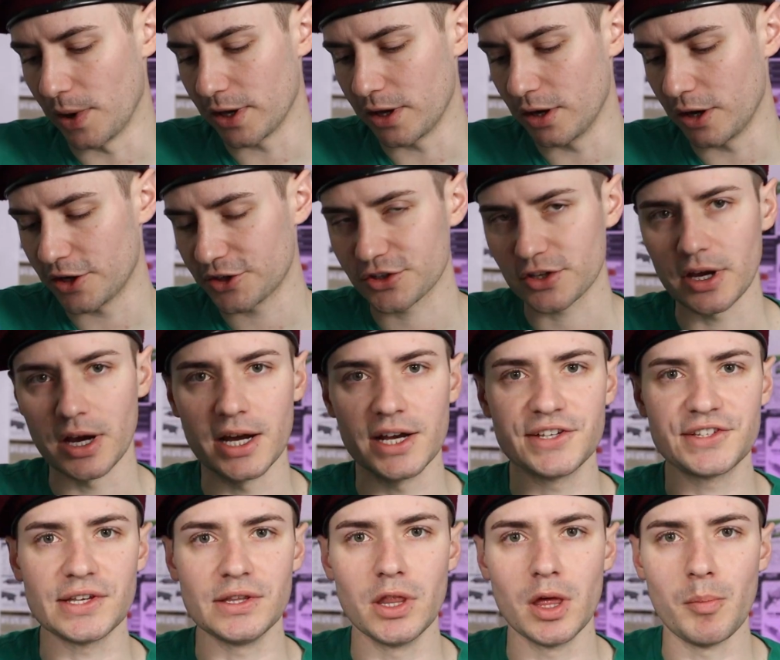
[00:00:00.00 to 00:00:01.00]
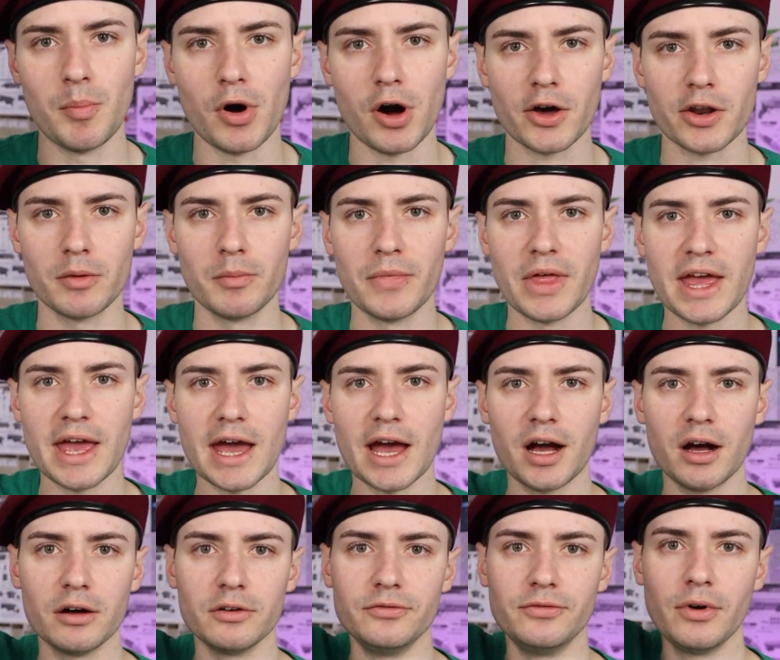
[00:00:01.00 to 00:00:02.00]
my gosh, guys, in the bottom they
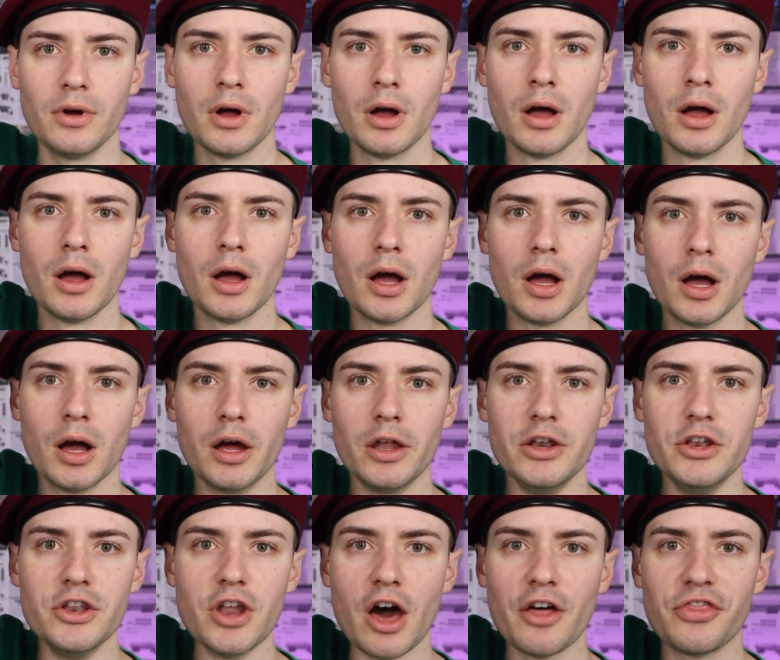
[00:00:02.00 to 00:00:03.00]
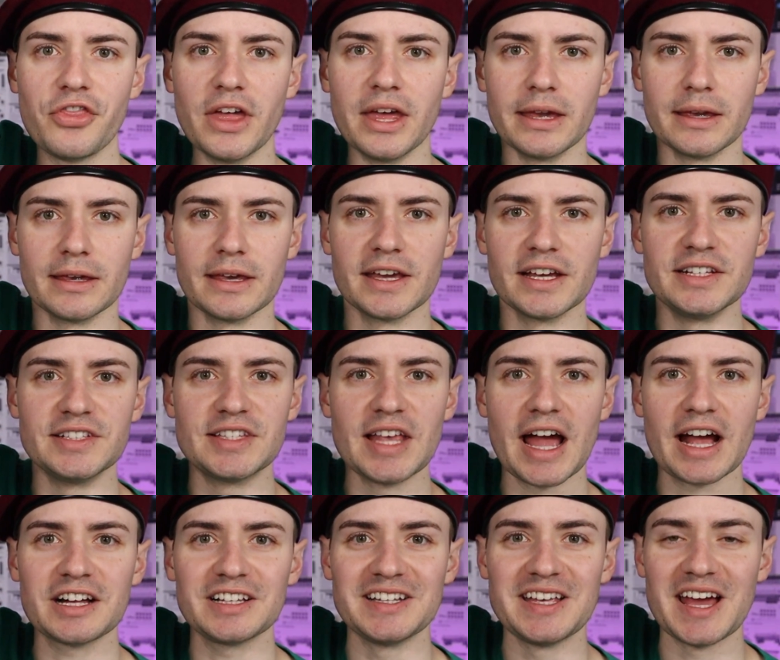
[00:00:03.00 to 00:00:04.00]
have nothing,
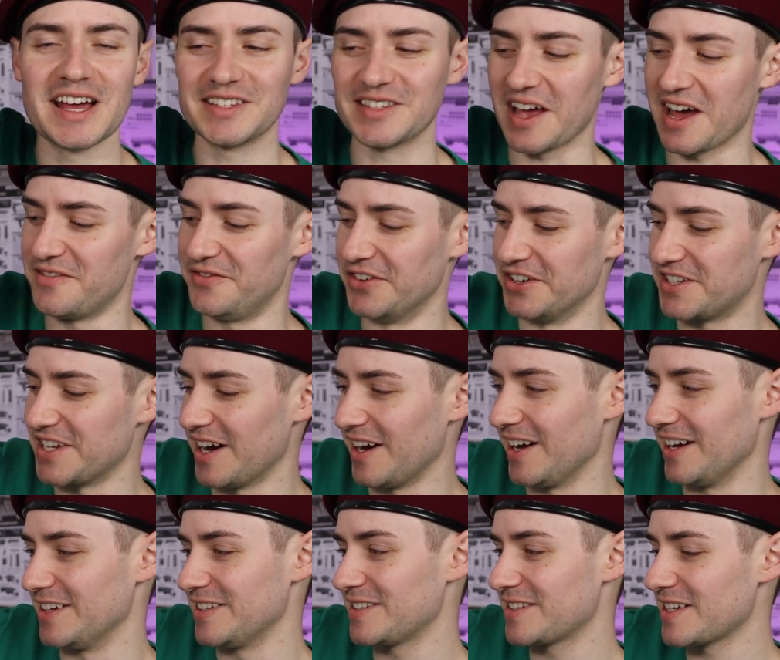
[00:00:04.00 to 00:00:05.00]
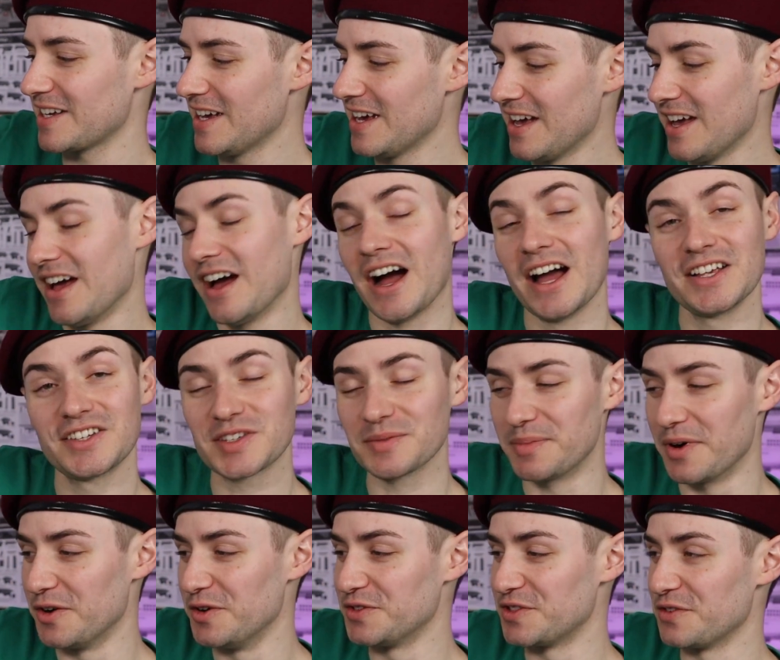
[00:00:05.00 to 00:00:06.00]
exactly as advertised. I
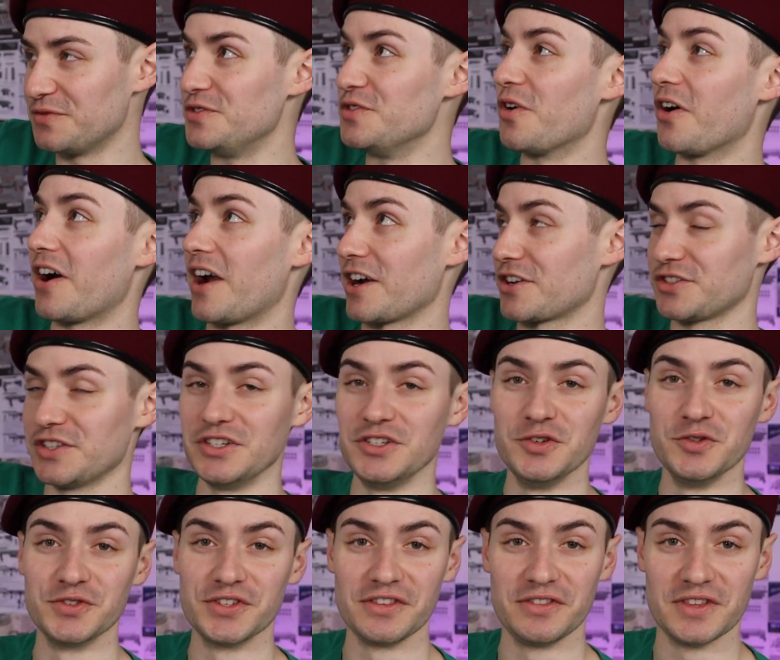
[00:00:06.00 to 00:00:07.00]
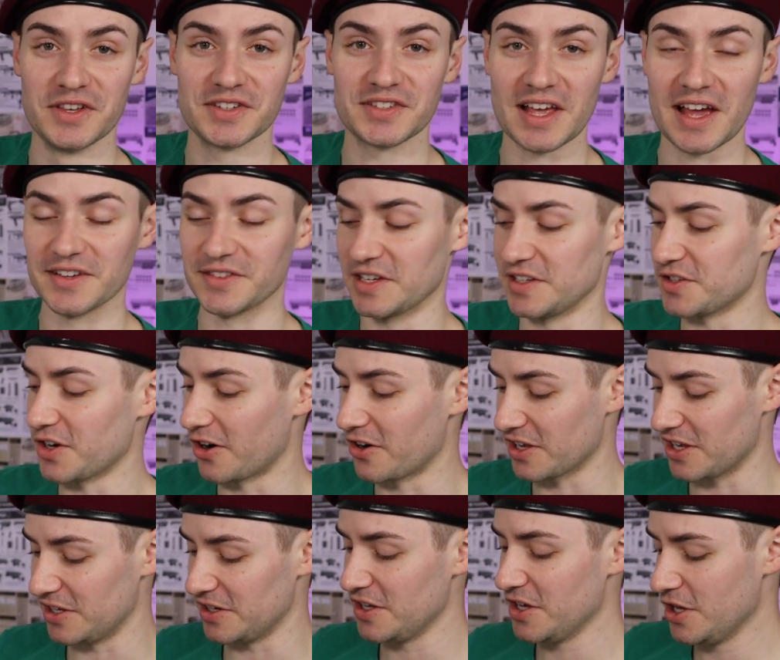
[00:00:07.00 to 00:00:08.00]
suppose if you are actually using this as a
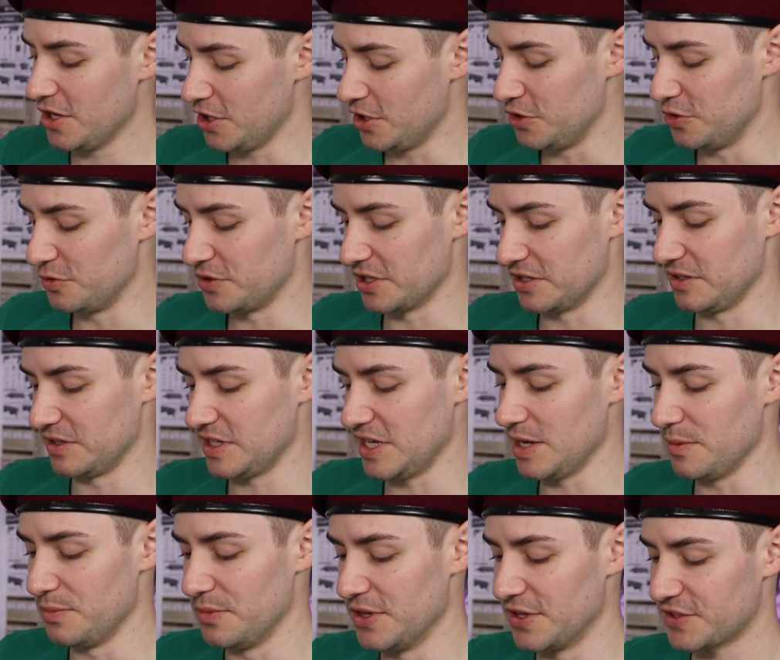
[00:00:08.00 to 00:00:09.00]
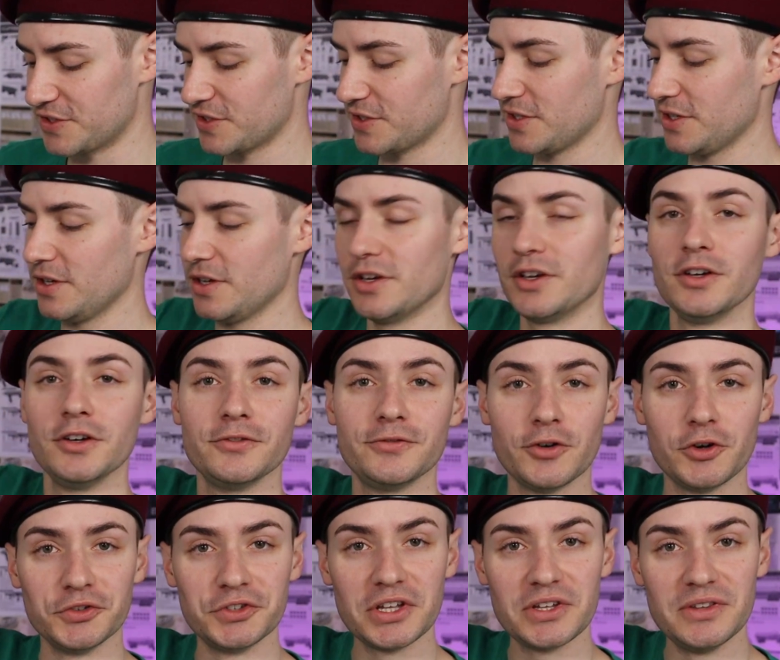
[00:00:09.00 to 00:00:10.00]
target, you can keep this
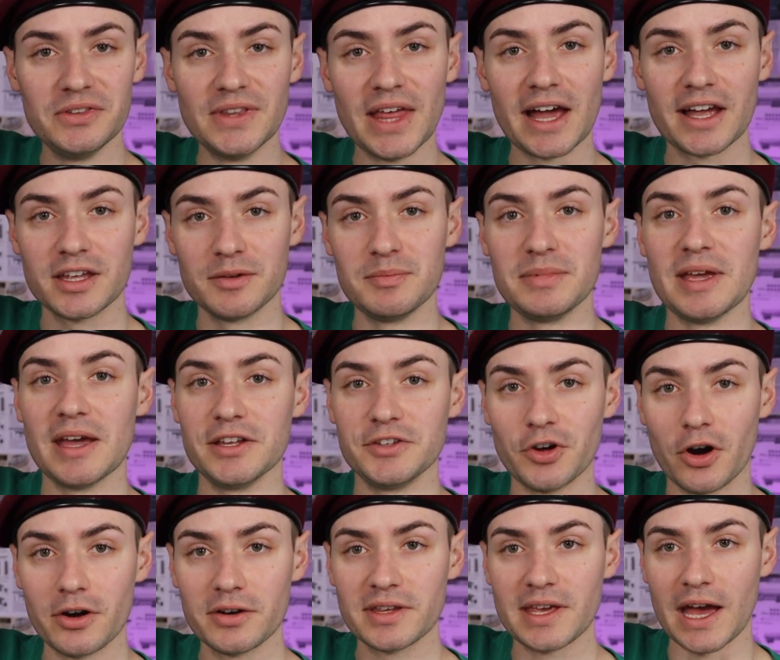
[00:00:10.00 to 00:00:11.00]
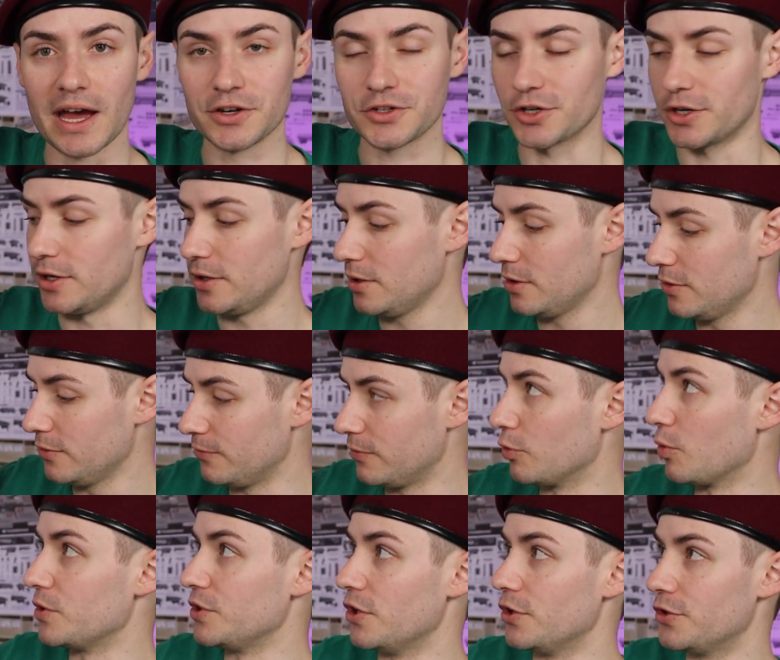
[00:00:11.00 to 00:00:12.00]
folded and that can be a dart catcher
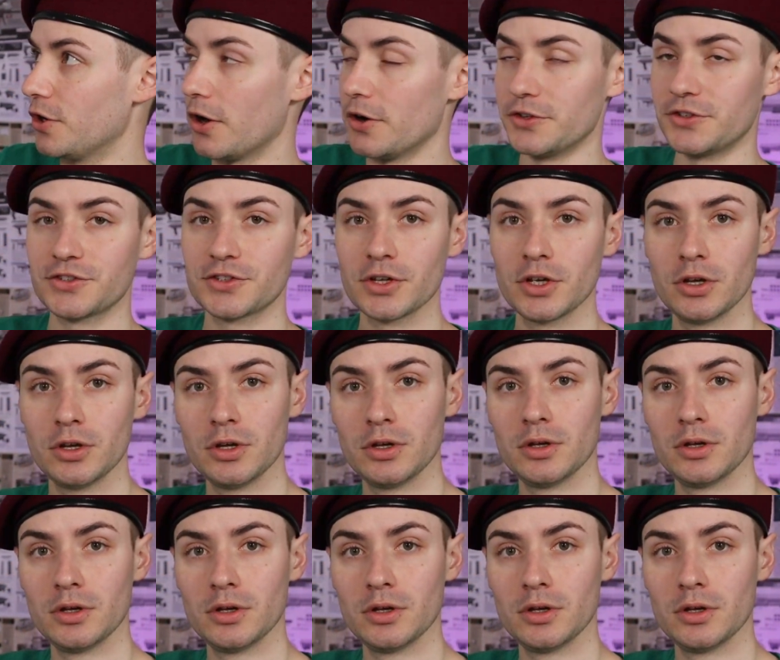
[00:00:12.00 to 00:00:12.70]
for when your darts